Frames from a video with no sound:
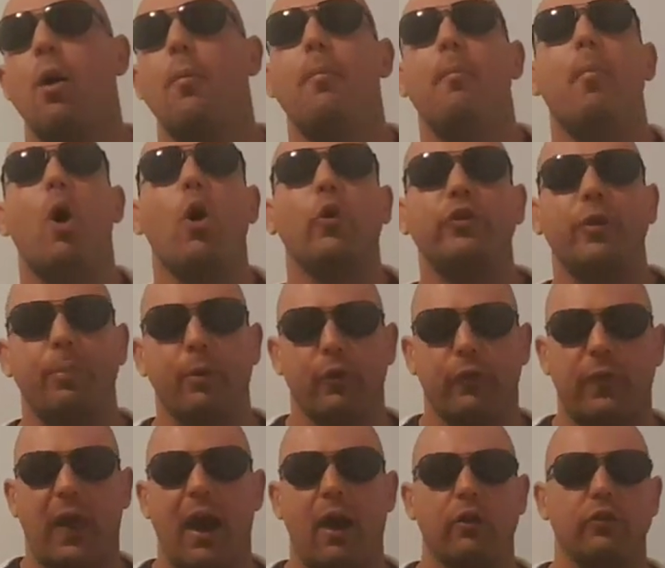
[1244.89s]

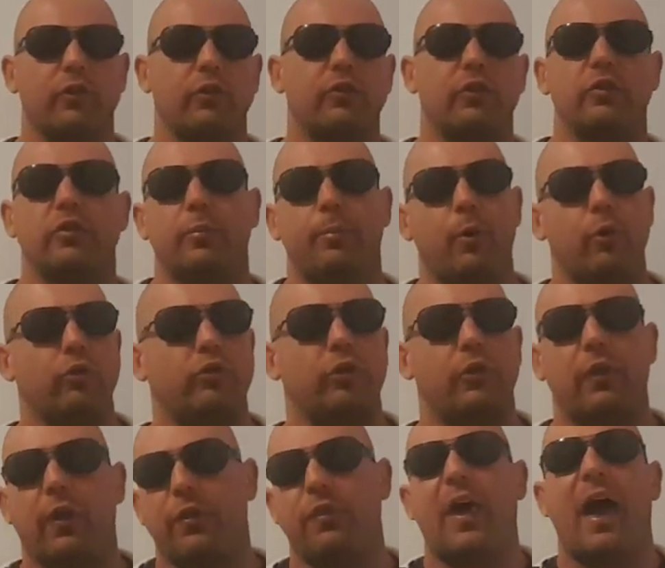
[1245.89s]
multiple thousands as opposed
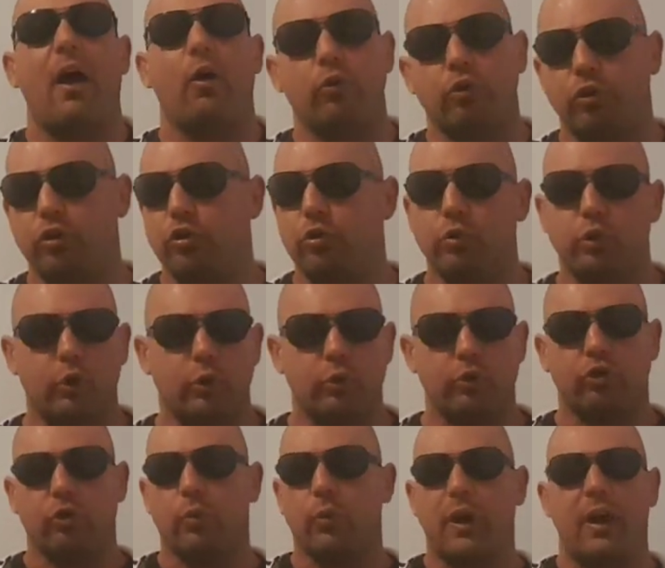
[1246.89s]
to the thousand you
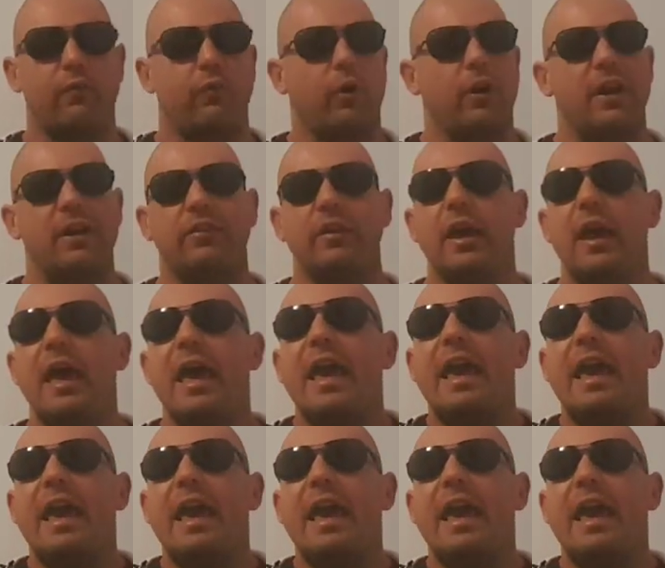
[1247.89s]
lose or whatever it is.